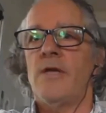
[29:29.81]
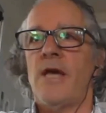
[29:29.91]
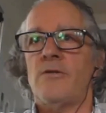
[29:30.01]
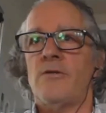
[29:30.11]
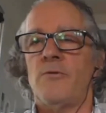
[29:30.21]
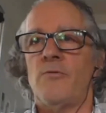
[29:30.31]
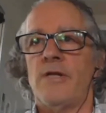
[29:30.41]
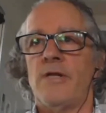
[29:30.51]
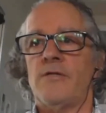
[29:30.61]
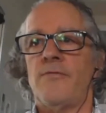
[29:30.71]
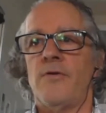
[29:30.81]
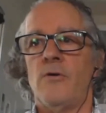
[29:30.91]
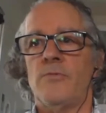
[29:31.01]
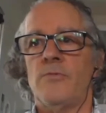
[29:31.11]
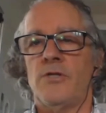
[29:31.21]
council rates for a
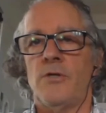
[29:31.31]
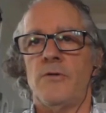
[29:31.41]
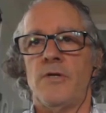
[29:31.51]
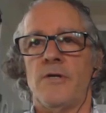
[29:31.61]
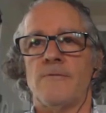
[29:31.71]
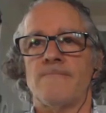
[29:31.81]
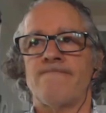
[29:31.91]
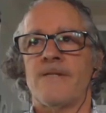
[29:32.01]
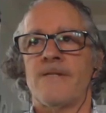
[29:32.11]
home studio.